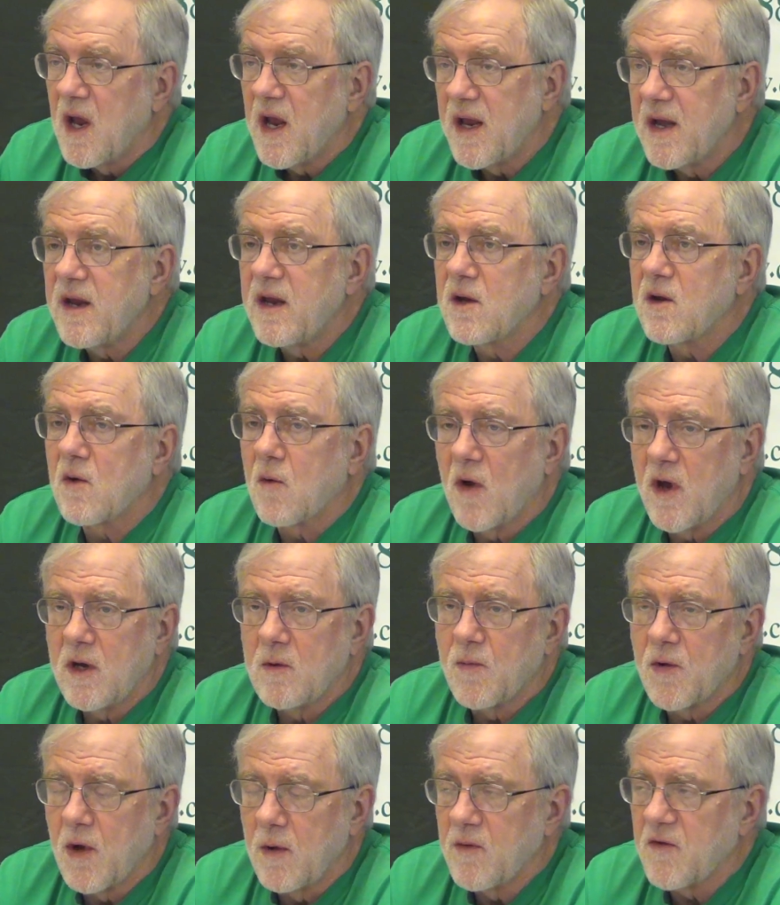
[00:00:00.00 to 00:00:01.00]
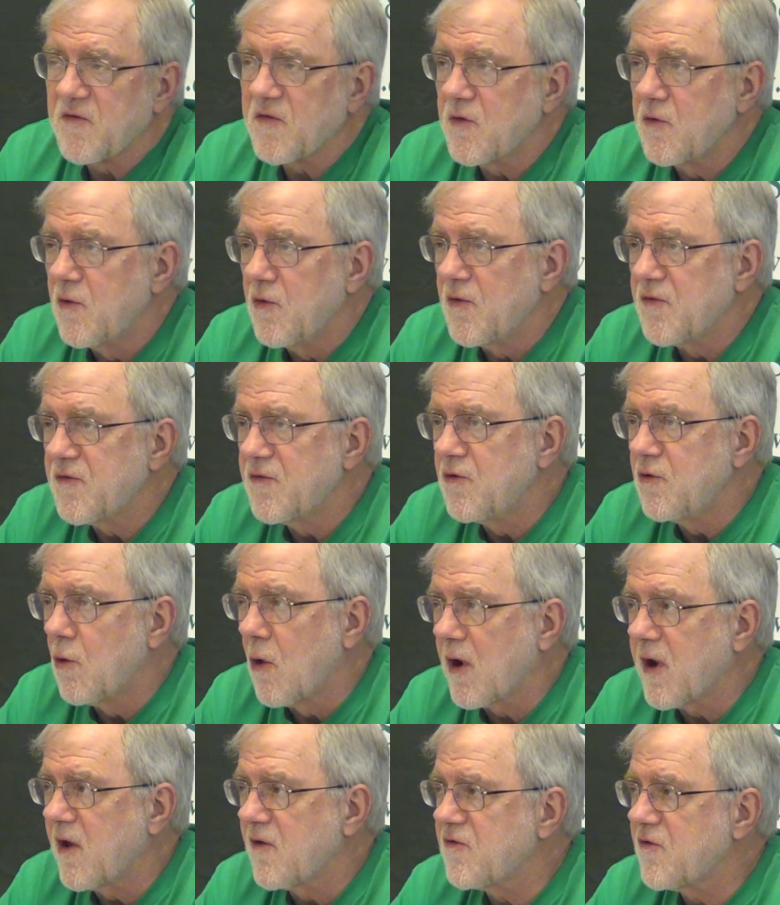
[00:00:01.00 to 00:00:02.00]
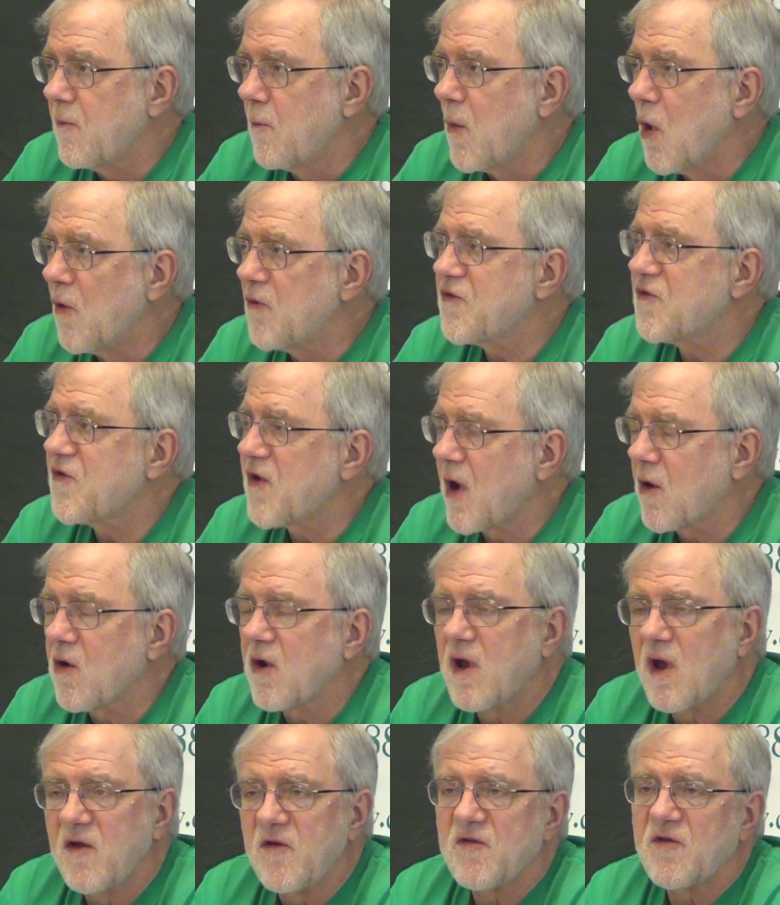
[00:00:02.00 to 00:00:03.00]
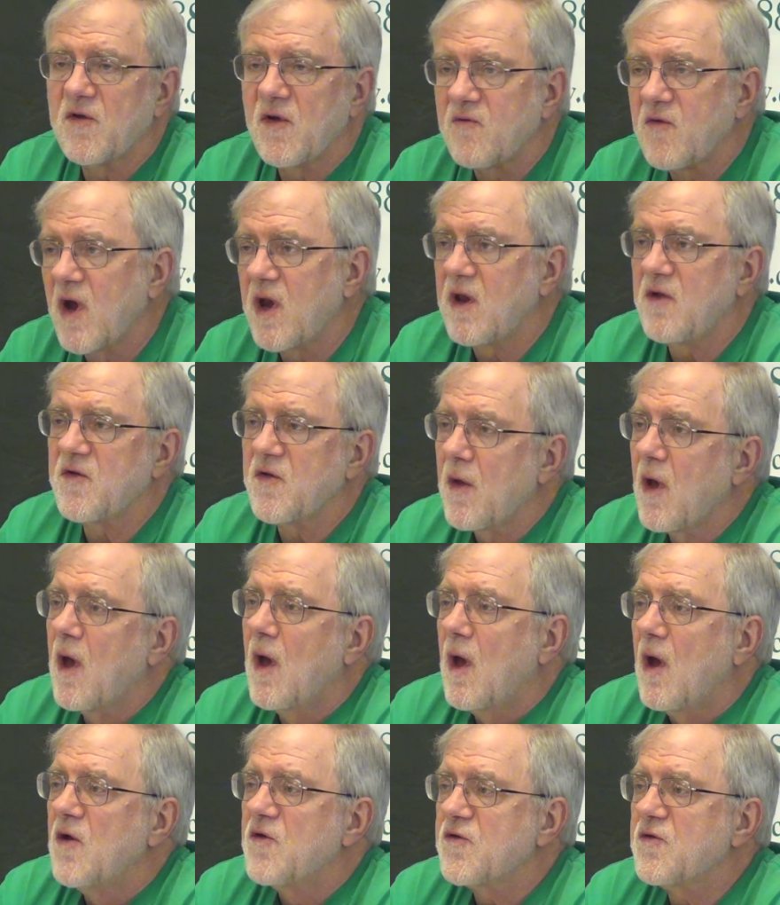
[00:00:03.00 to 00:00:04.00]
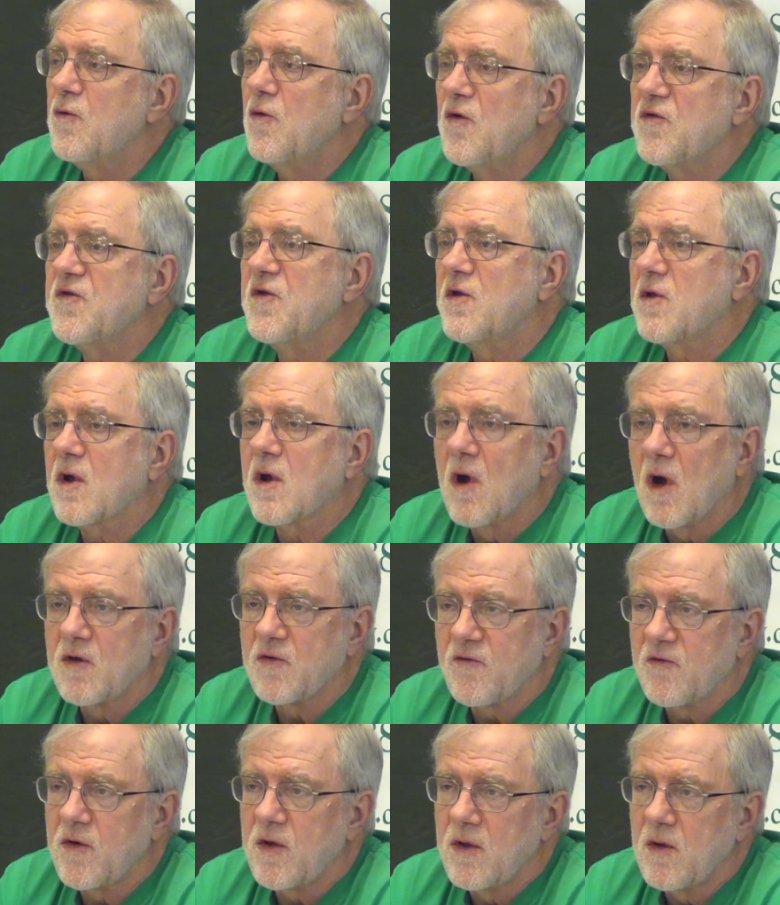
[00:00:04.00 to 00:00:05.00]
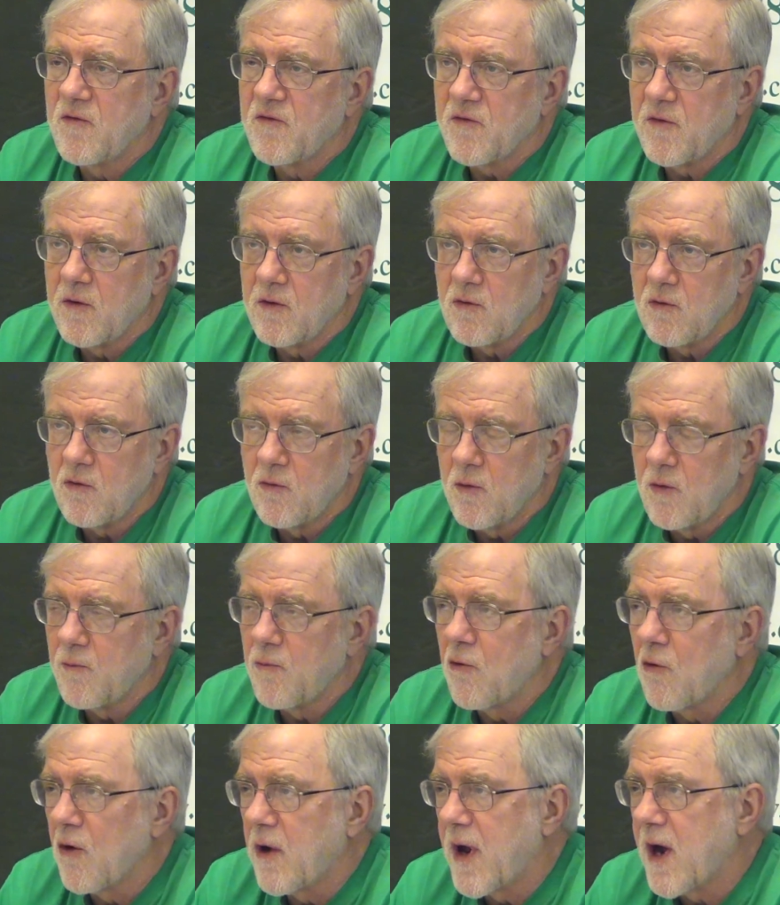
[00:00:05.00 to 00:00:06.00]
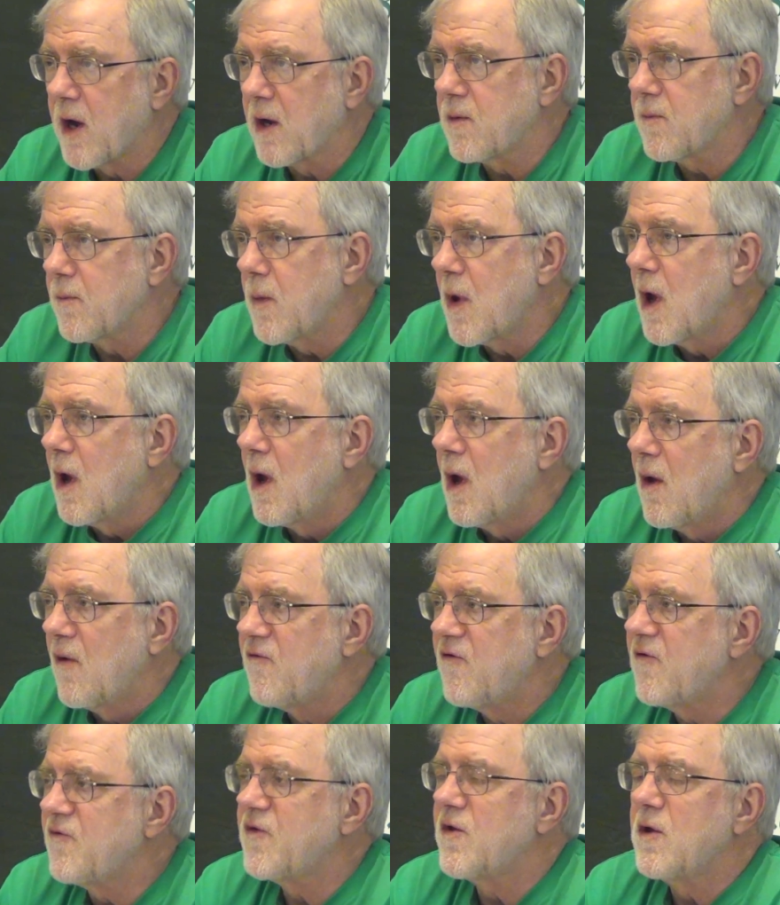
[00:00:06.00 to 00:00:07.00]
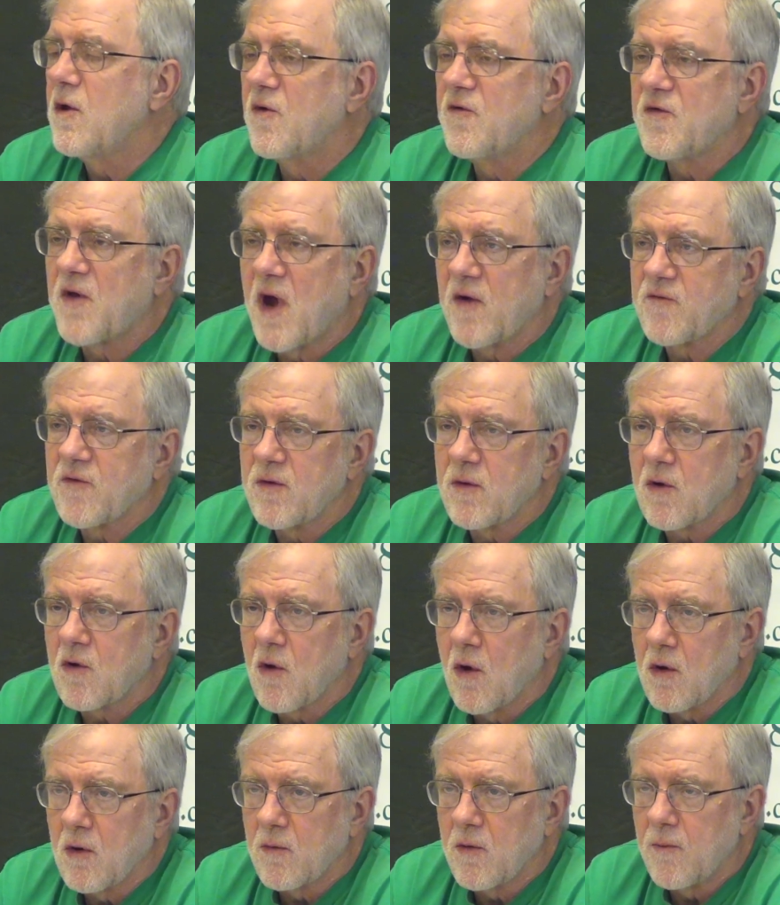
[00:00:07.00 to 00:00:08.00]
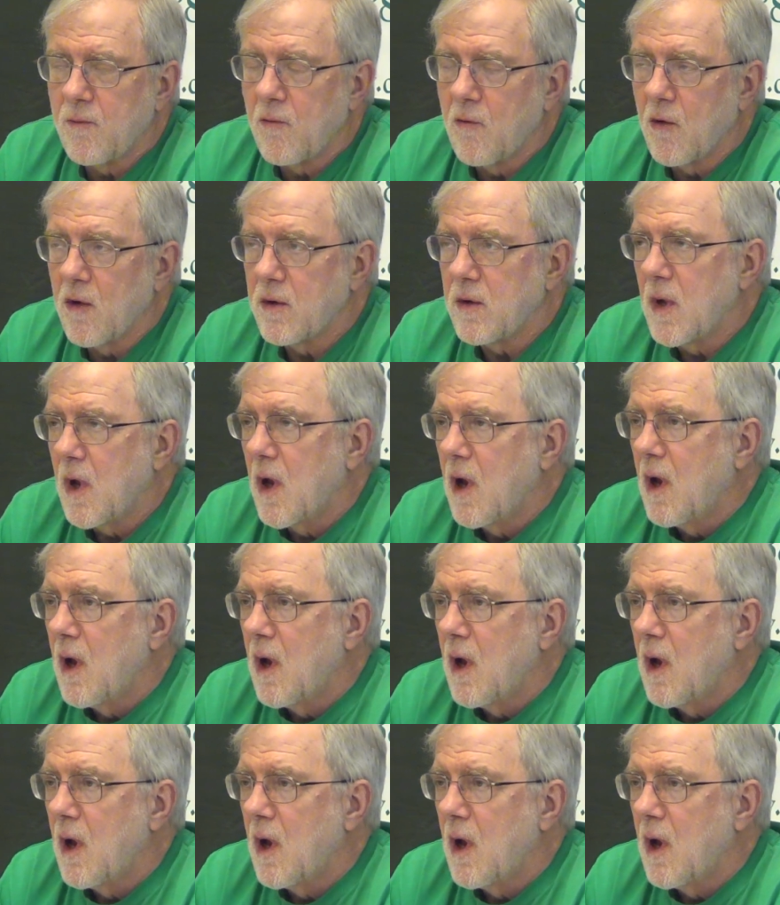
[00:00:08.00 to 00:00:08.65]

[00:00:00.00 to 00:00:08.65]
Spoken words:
And integrated public schools. New York has the most segregation of any schools in the country. There's a new report out 50 years after the Kerner report